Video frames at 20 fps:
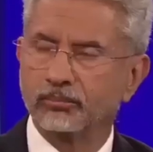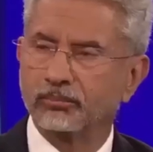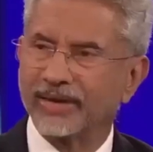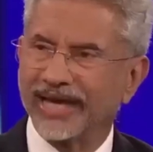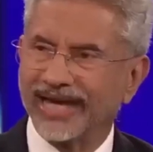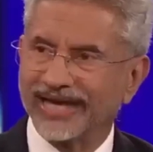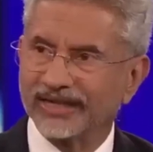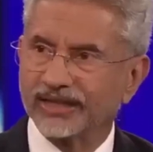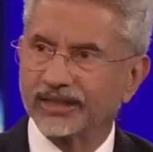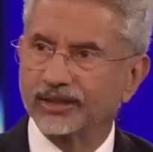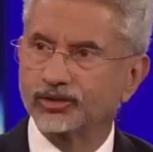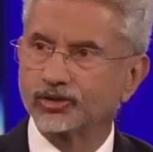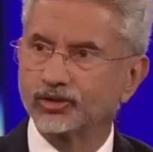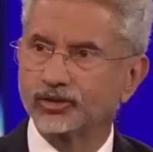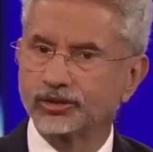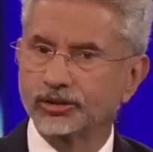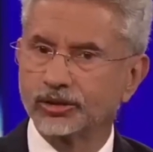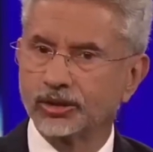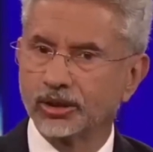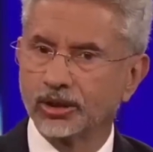
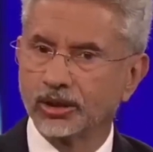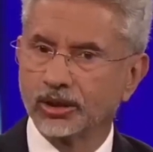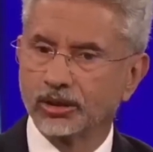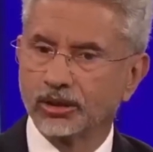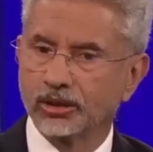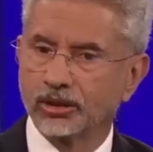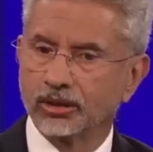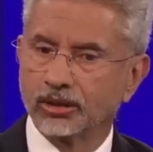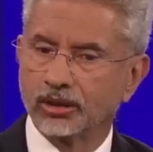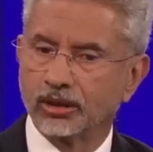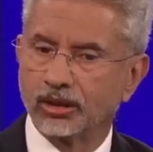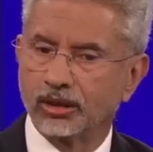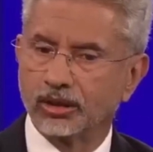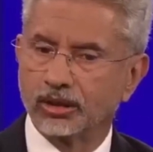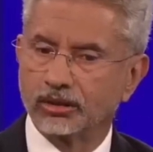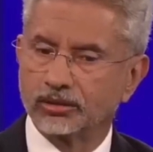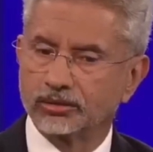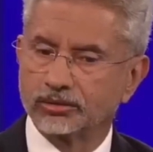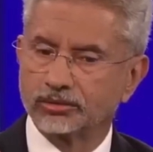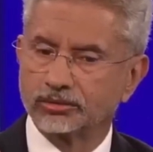managed
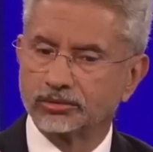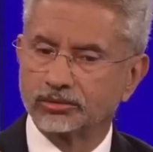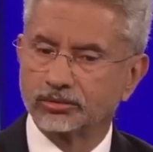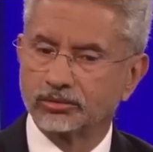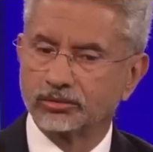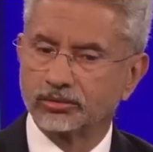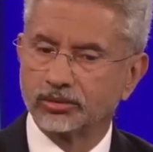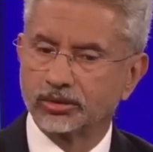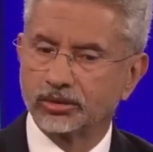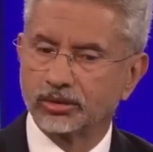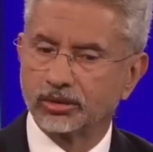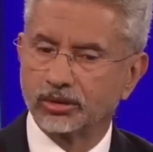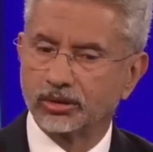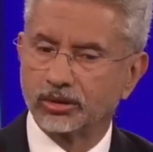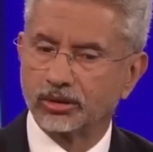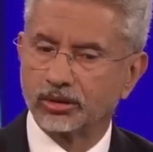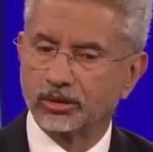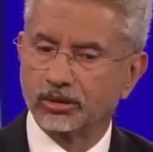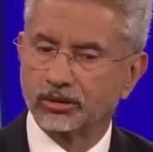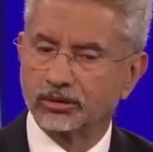to
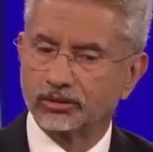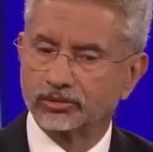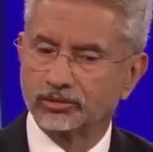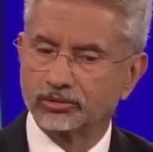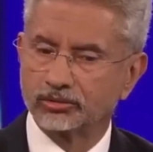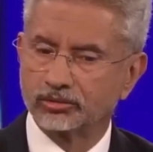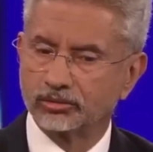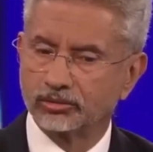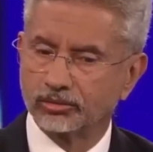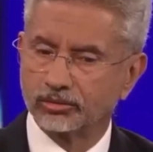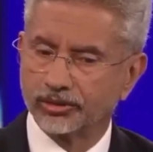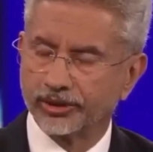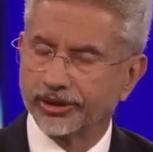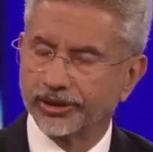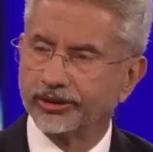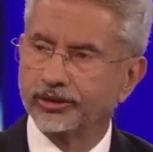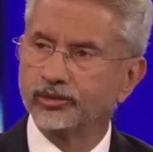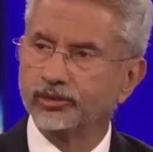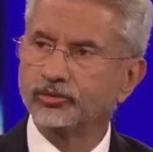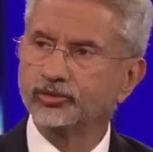
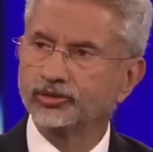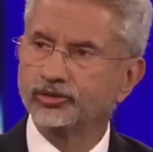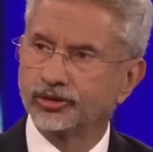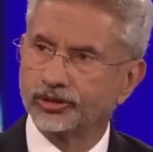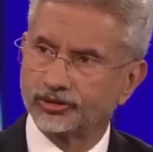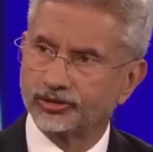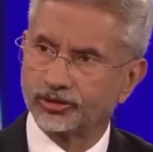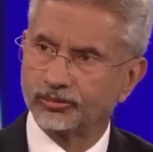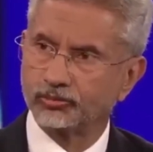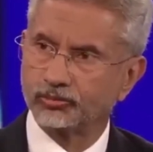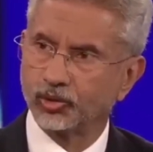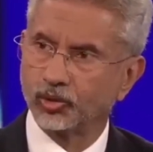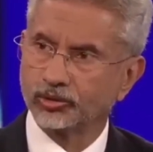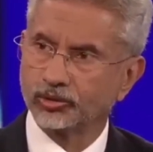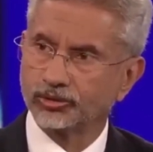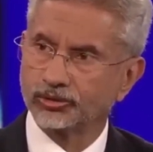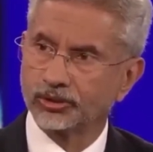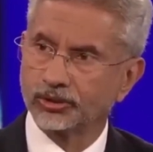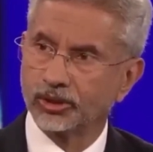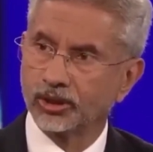reduce its
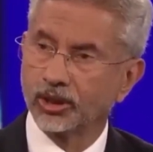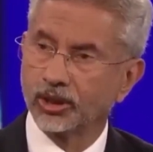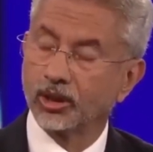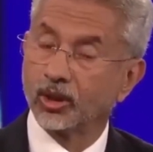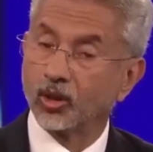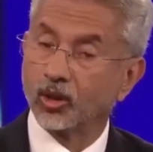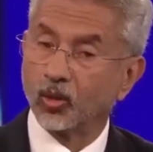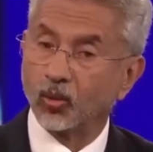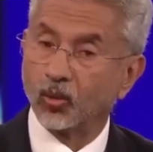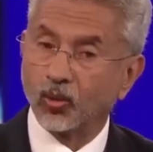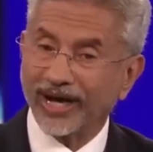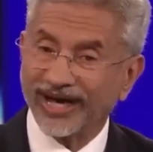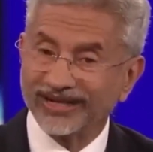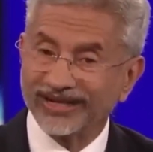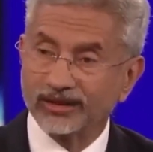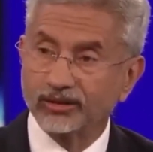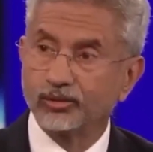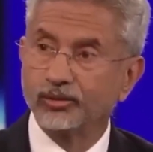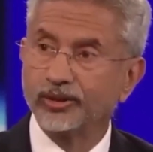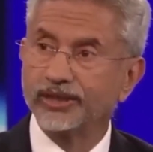imports
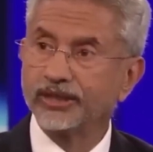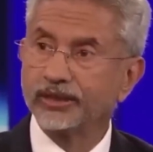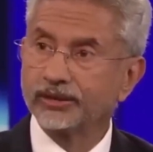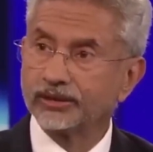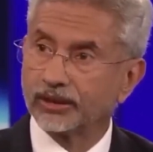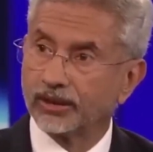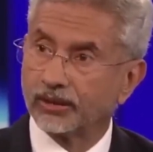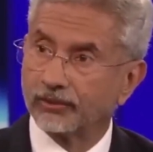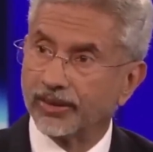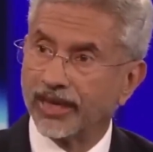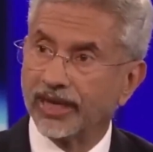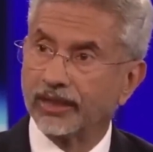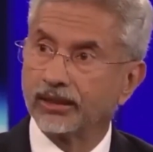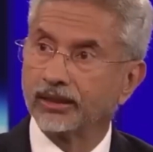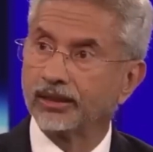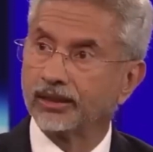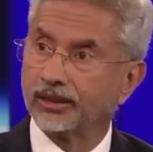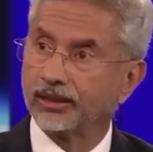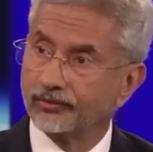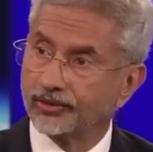while doing it in a
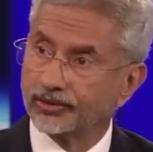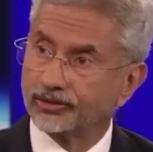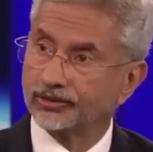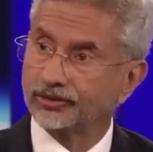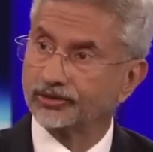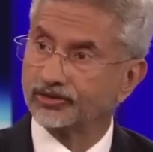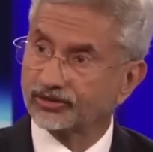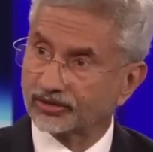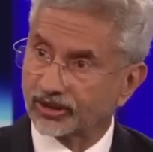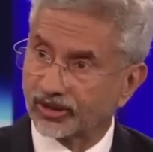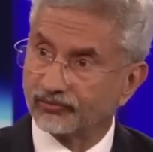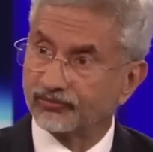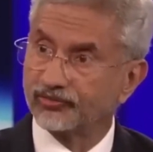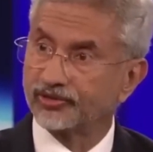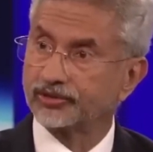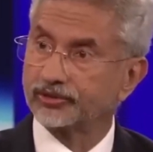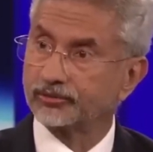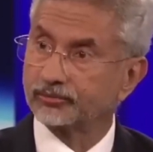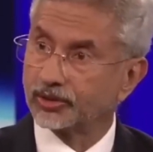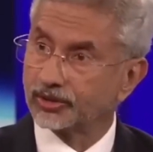manner in which it is
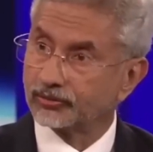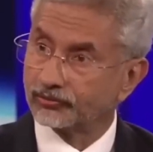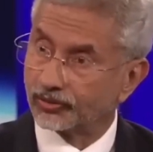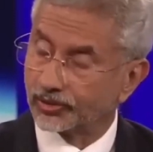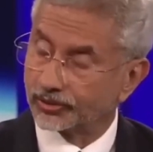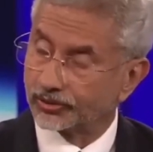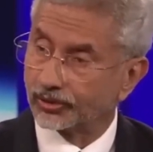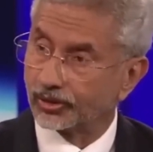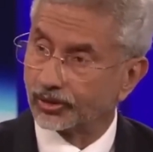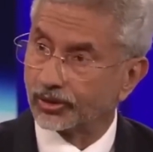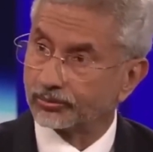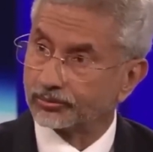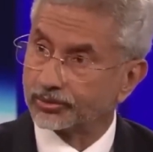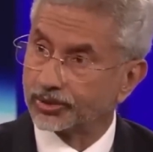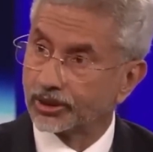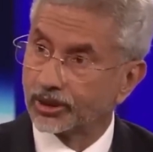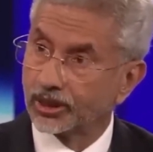comfortable for Europe.